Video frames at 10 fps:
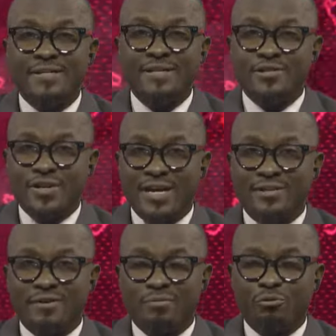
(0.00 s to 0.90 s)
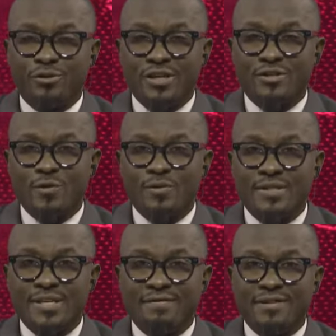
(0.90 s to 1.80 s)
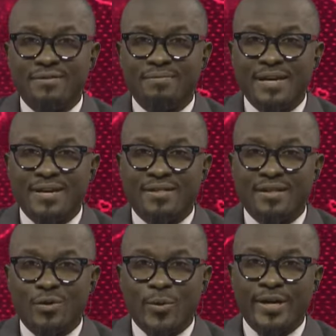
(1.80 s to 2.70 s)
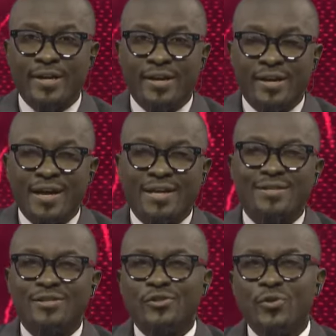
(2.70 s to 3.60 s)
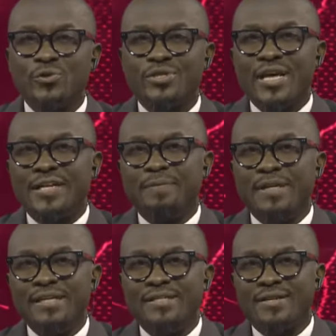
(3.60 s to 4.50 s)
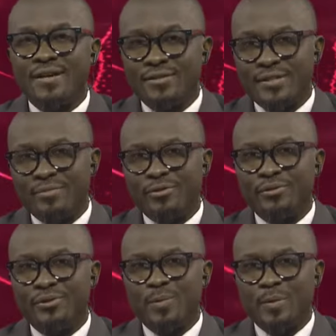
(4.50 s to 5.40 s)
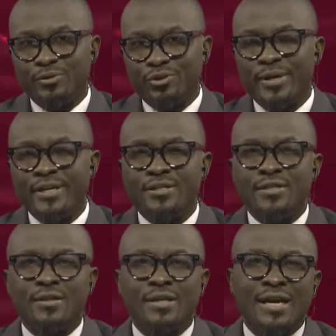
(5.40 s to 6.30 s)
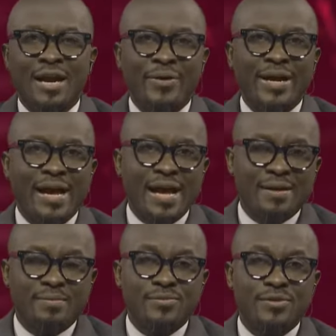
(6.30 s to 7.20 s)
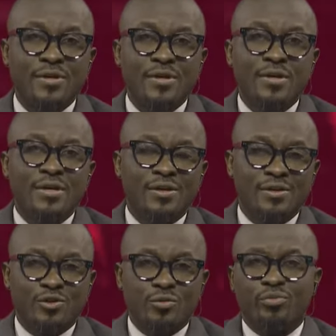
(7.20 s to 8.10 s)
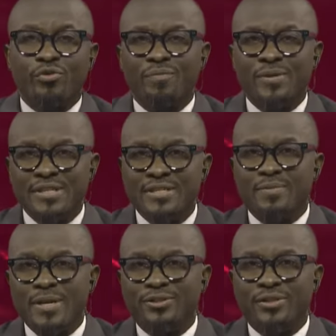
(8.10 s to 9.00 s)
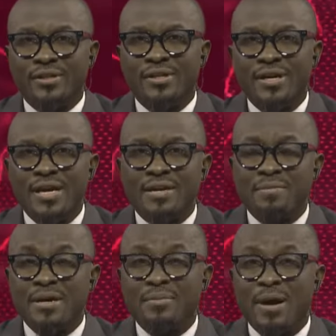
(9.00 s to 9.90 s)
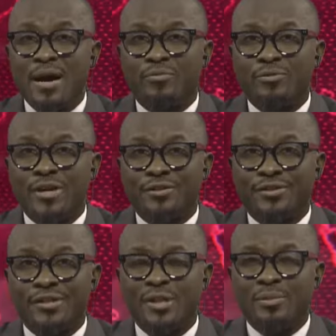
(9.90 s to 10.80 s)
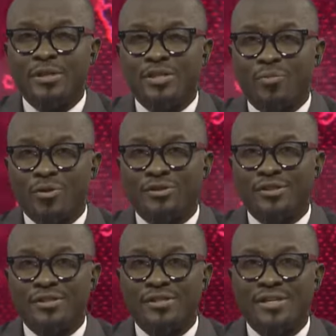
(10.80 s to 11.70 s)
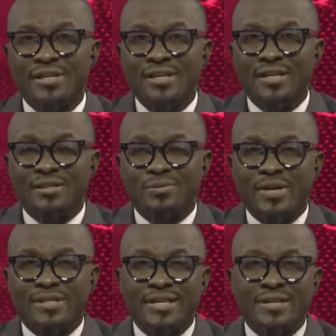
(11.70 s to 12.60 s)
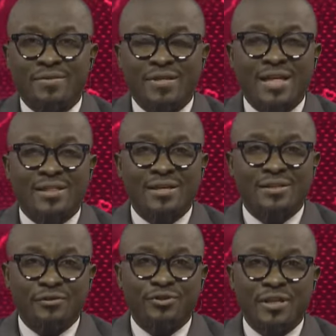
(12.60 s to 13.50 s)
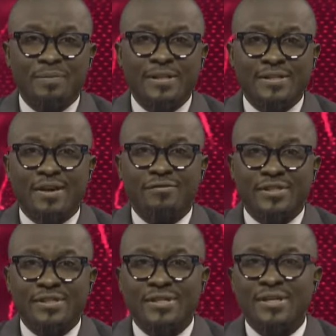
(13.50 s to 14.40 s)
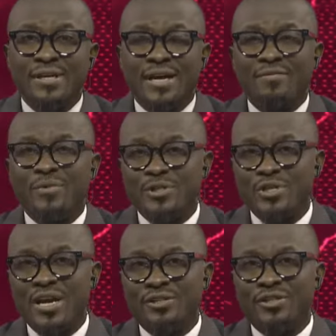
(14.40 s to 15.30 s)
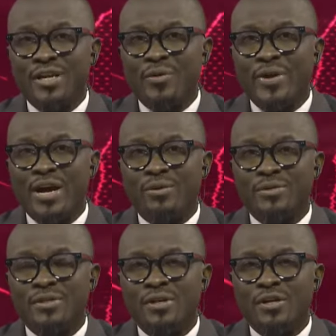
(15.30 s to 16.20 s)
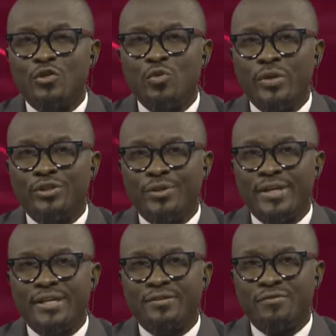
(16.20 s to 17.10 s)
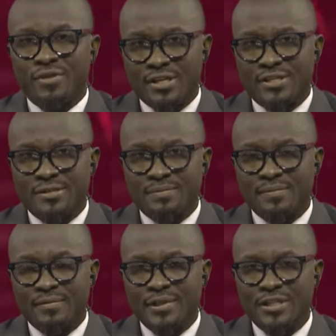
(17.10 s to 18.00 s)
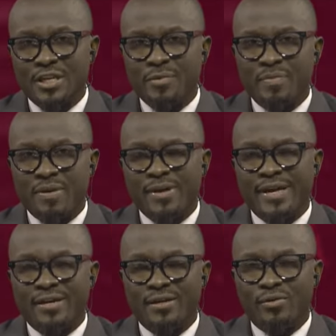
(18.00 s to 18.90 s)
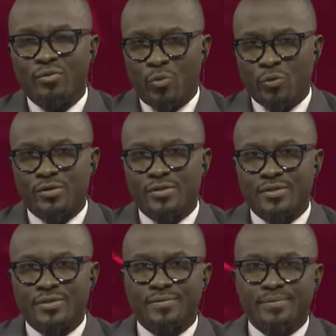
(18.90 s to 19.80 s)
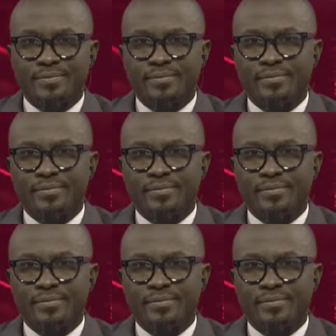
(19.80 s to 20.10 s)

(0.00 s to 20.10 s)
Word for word: police in charge of Abuja Zone seven, Bennett Igweh, has disclosed that police constables will be trained to carry arms in order to improve participation and manpower production in police operations. It directed that the divisional police officers have been charged to carry out a two-week training for this. Chinemi Bamai reports.